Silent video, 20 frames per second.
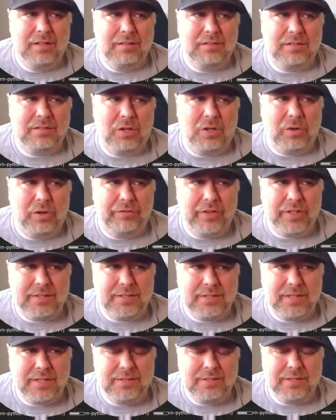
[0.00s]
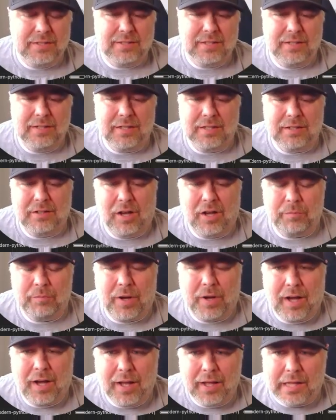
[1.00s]
So if it sees this
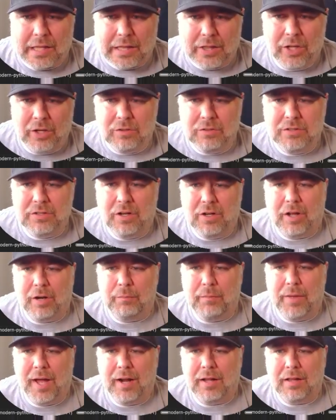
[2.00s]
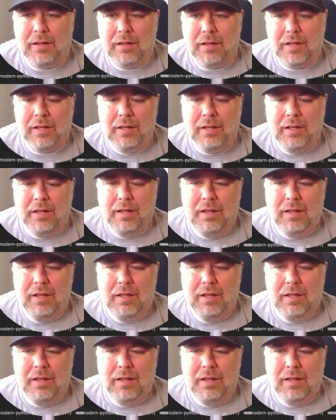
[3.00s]
init.py, it loads it automatically.